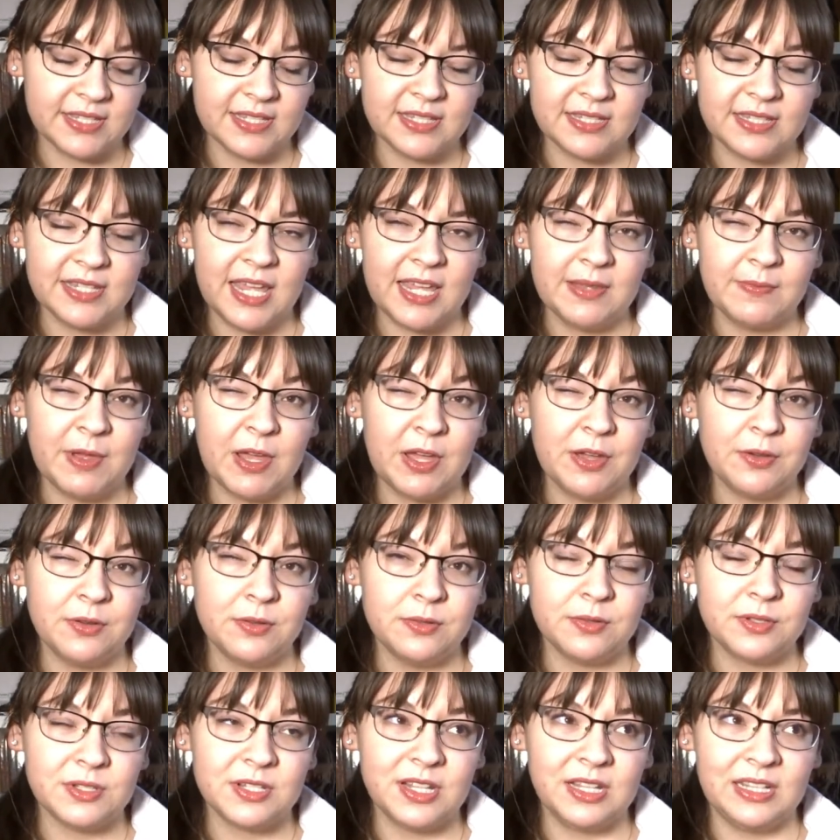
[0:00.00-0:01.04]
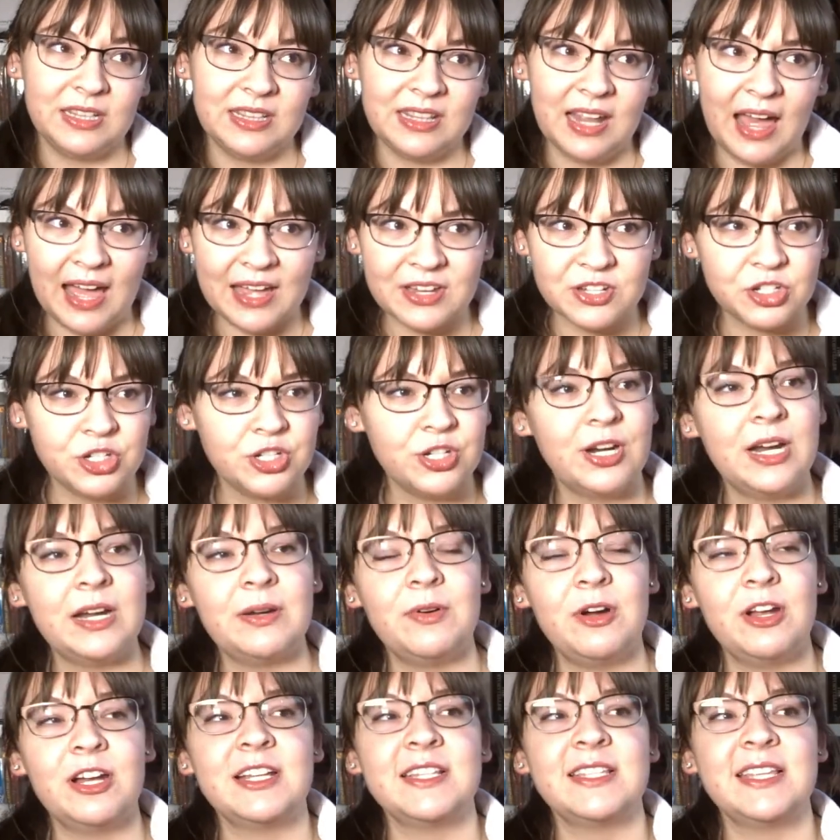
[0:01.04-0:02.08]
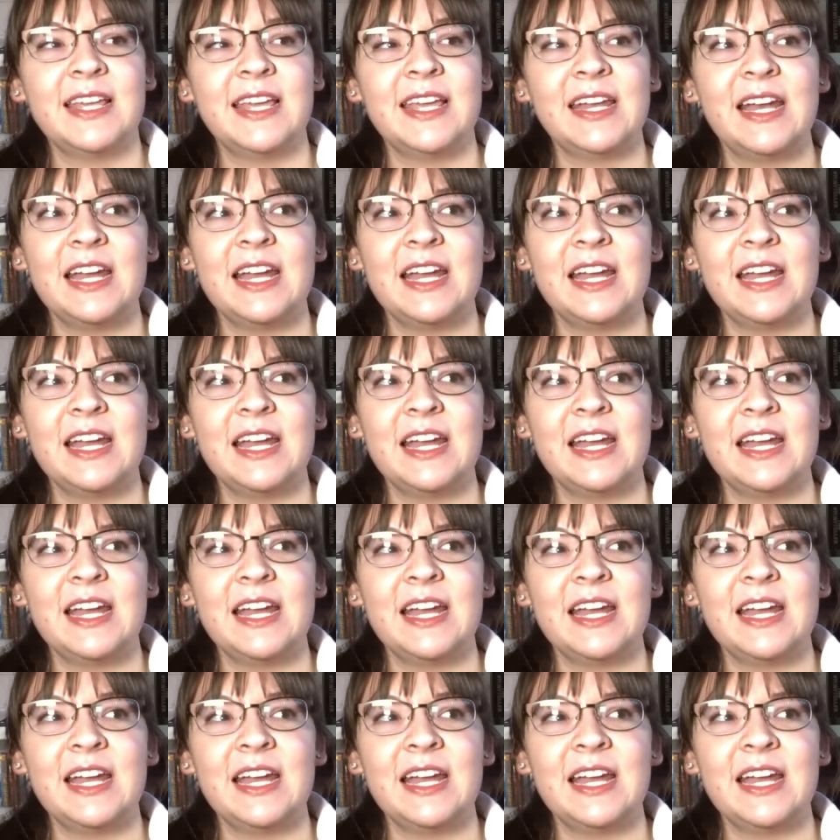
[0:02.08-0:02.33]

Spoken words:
This came out last year, I want to say,